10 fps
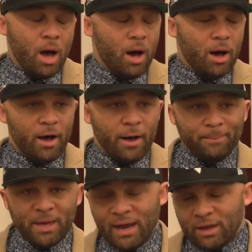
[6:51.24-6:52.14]

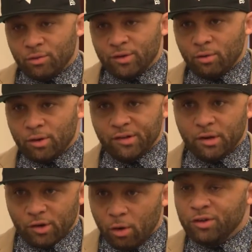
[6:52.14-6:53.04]
And as a result of
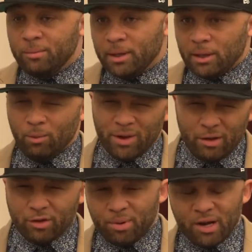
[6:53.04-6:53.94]
such, ultimately, when I
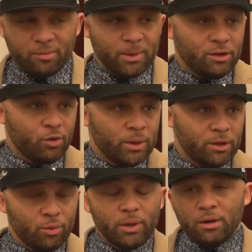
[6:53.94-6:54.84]
was approximately
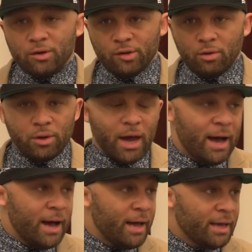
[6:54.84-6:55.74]
23 years old,
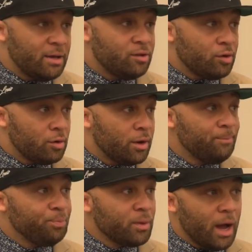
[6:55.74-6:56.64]
I entered
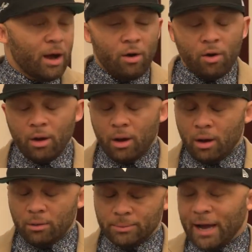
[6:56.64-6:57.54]

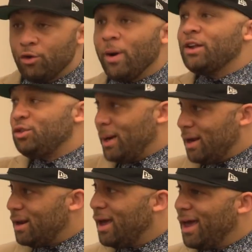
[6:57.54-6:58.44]
I
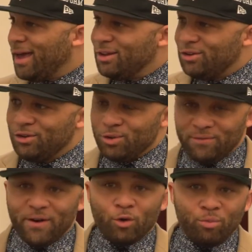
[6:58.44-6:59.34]
graduated into the
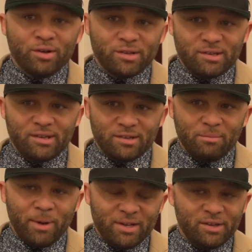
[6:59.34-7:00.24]
federal prison
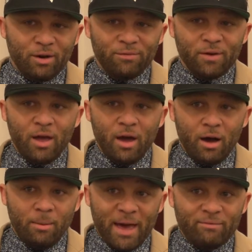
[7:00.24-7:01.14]
system myself,
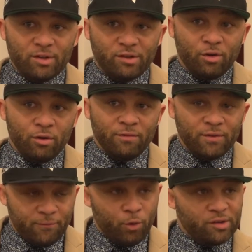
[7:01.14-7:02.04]
having served
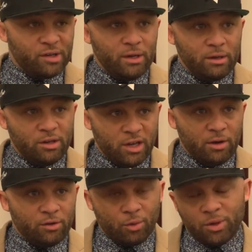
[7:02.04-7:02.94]
14
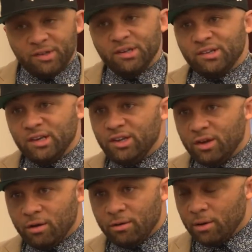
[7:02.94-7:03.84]
years on a
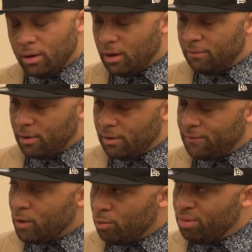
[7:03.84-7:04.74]
16-year federal